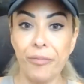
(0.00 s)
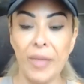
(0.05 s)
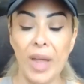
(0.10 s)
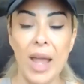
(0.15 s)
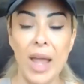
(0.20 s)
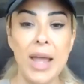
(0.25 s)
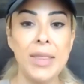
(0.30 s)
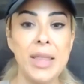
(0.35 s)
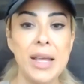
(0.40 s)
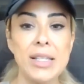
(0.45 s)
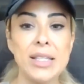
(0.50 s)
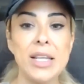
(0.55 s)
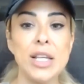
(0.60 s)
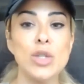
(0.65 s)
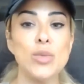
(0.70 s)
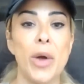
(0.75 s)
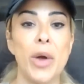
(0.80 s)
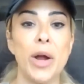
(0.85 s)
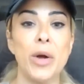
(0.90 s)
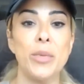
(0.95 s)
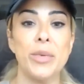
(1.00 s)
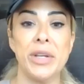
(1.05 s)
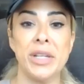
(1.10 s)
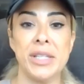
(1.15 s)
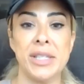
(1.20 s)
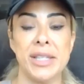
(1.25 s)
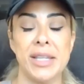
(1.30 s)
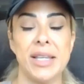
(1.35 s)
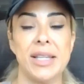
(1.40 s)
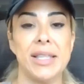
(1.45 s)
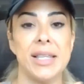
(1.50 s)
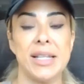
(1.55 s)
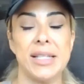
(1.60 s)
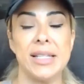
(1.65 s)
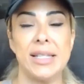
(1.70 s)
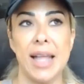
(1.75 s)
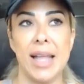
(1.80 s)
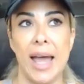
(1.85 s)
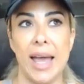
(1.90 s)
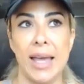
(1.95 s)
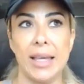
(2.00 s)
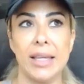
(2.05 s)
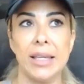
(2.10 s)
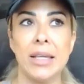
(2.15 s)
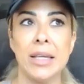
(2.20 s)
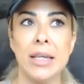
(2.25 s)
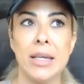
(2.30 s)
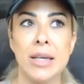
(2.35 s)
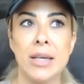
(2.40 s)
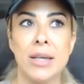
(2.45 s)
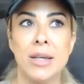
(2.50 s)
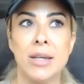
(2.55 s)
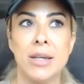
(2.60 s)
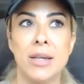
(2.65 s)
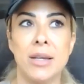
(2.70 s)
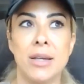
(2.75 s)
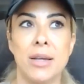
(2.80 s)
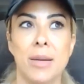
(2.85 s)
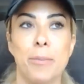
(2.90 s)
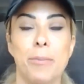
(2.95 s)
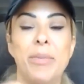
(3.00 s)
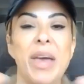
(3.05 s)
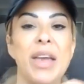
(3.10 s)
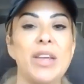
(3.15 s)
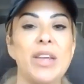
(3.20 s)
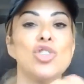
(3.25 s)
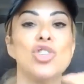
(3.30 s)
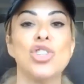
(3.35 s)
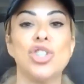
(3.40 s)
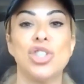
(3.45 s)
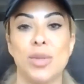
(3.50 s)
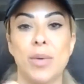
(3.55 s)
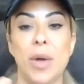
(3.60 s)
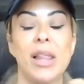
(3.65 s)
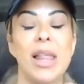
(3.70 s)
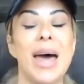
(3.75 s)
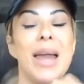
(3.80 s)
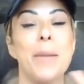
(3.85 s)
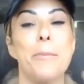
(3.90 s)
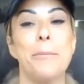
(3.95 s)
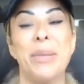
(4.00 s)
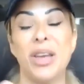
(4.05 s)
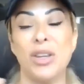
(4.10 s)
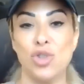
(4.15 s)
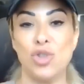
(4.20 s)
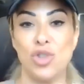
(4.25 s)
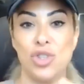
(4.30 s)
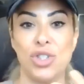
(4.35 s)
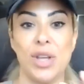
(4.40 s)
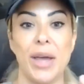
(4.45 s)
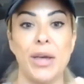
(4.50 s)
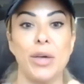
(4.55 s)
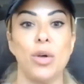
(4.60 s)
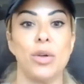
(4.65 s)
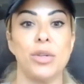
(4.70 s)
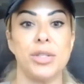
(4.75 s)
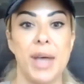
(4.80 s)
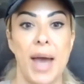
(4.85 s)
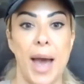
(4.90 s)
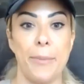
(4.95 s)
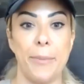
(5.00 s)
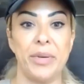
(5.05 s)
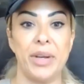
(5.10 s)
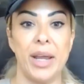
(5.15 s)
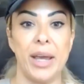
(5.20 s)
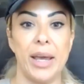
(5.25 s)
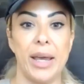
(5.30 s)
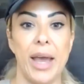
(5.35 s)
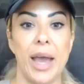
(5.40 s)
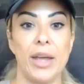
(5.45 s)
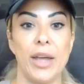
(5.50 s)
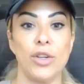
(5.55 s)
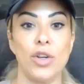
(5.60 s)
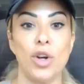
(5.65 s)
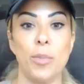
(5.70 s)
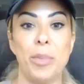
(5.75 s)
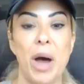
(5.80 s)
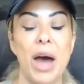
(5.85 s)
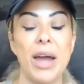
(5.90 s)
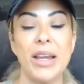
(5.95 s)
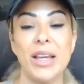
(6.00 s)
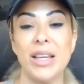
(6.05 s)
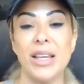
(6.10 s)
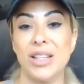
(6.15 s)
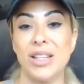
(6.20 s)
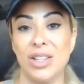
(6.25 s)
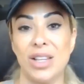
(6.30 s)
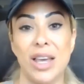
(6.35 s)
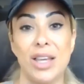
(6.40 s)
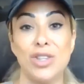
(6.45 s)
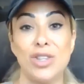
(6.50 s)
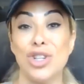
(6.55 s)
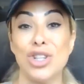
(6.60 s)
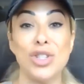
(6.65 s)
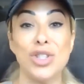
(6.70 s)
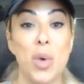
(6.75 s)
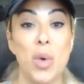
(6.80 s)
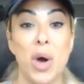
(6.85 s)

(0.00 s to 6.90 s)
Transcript: And this is where we see this like a lot of binge cycles happening, and your body just